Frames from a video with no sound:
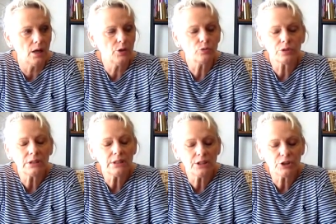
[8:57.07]
you
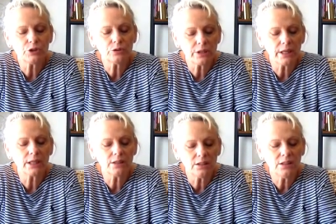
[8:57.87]
really need to
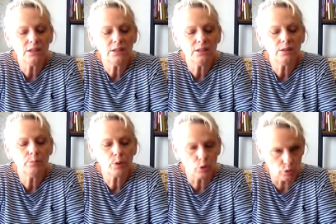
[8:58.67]
take a
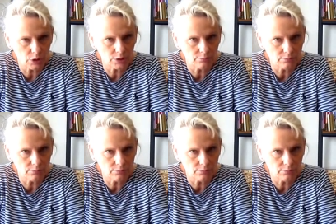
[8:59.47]
deep look.